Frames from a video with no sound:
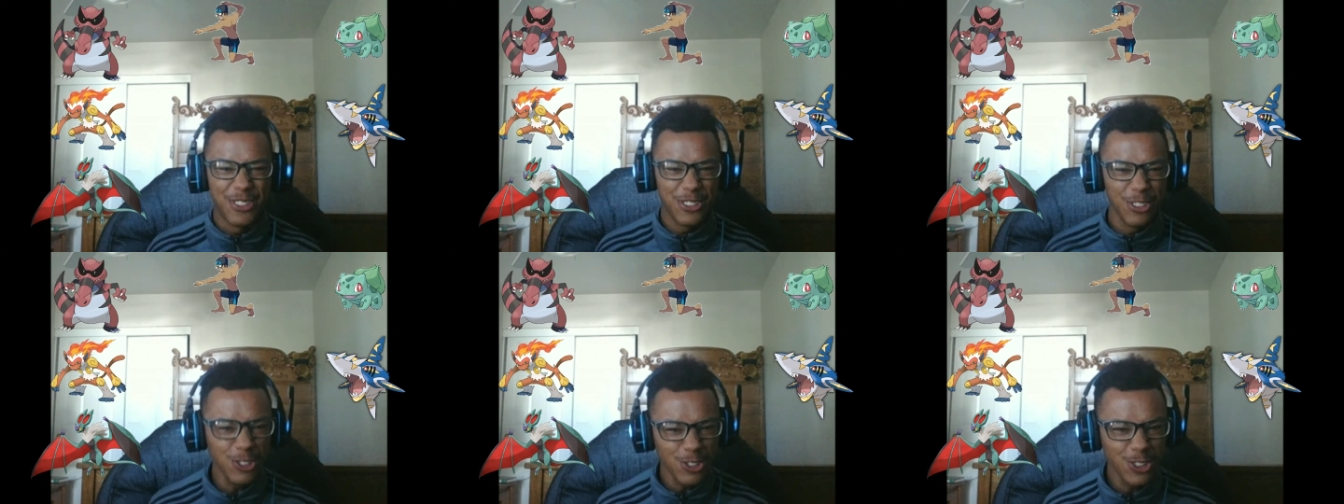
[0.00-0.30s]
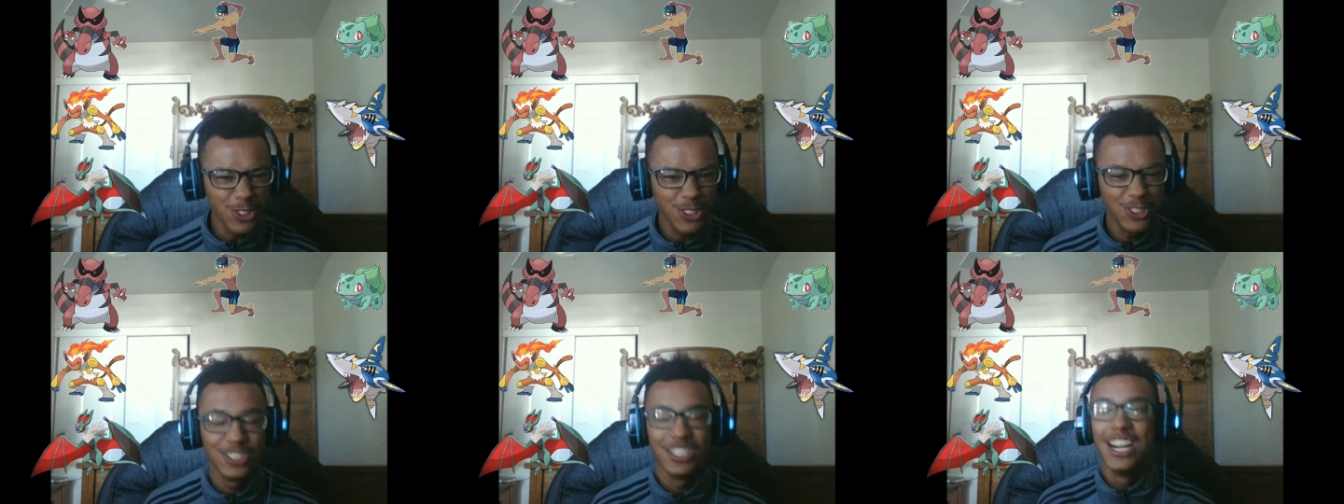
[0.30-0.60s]

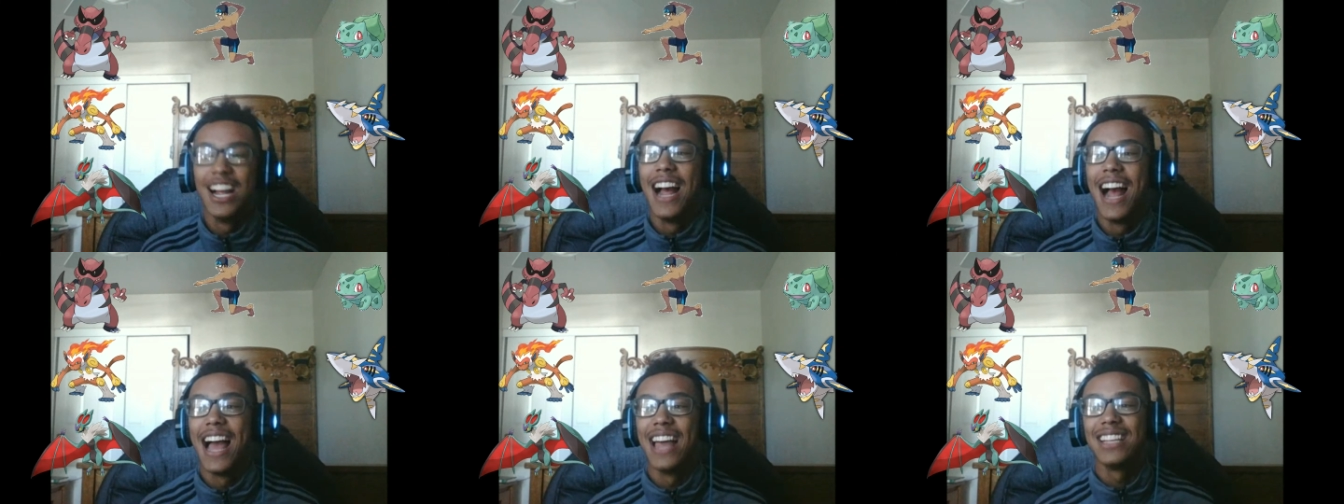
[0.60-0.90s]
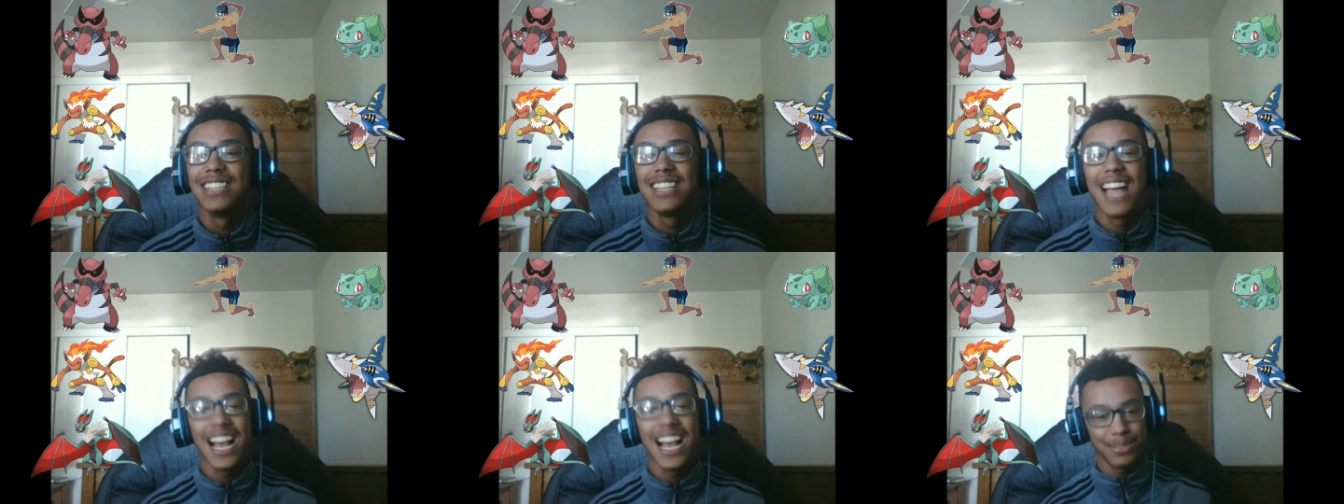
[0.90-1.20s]
And
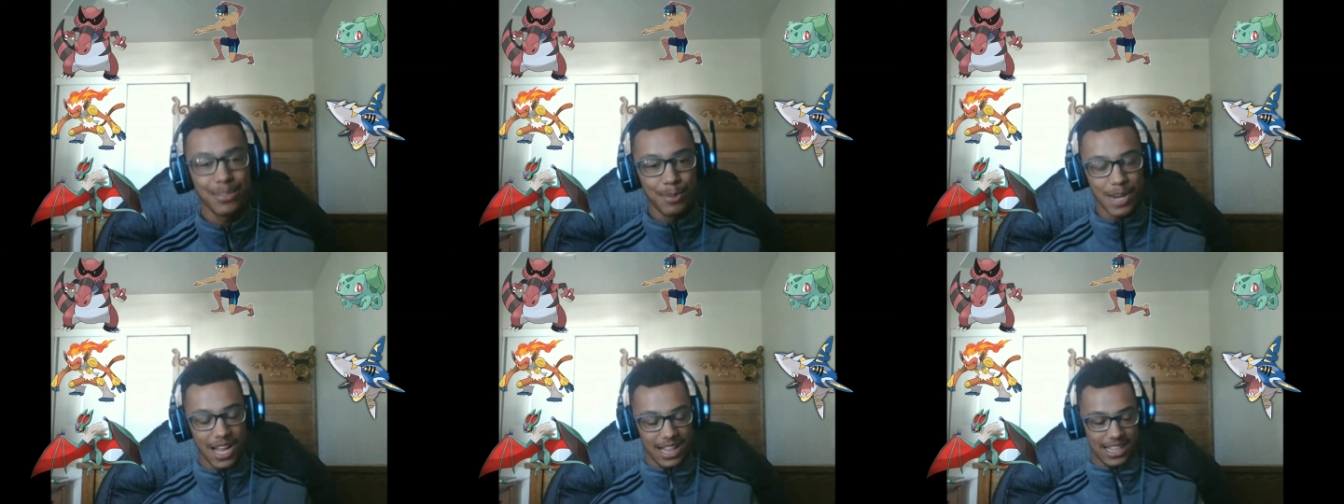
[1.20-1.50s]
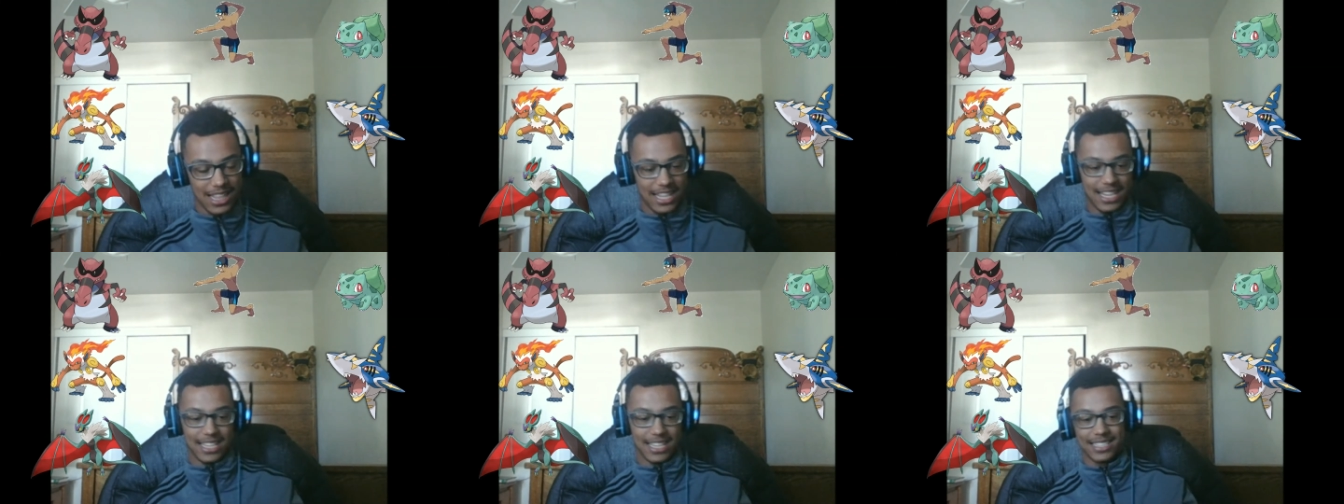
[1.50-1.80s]
then last but not
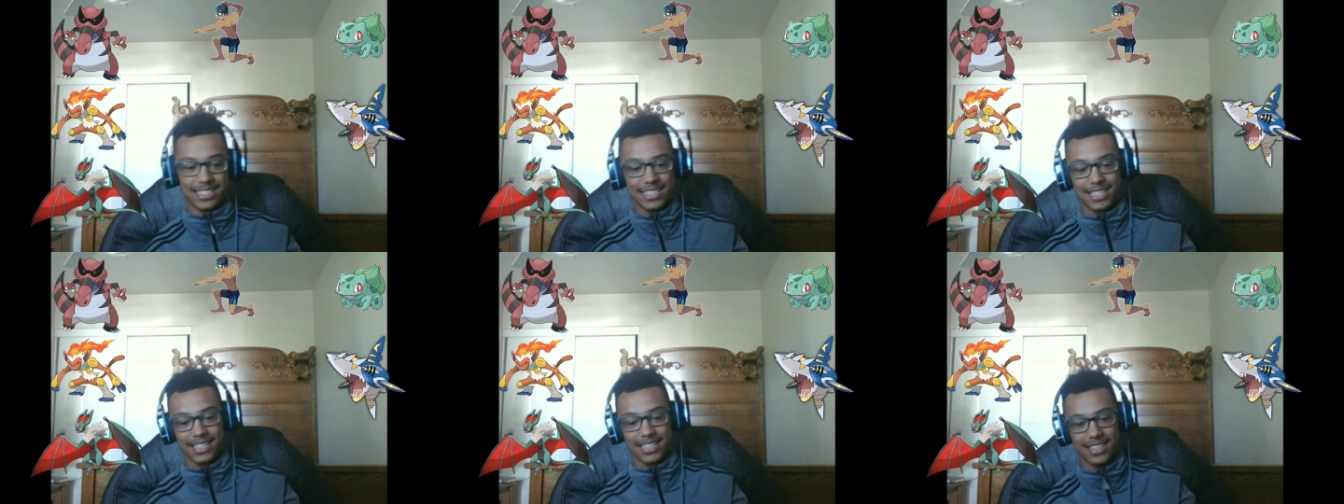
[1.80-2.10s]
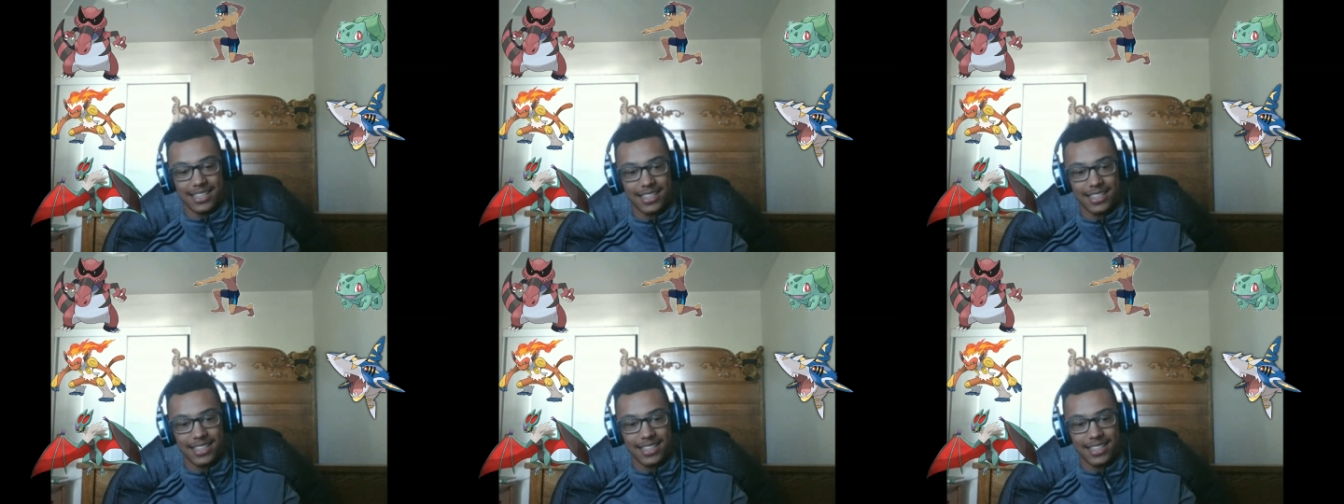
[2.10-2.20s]
least,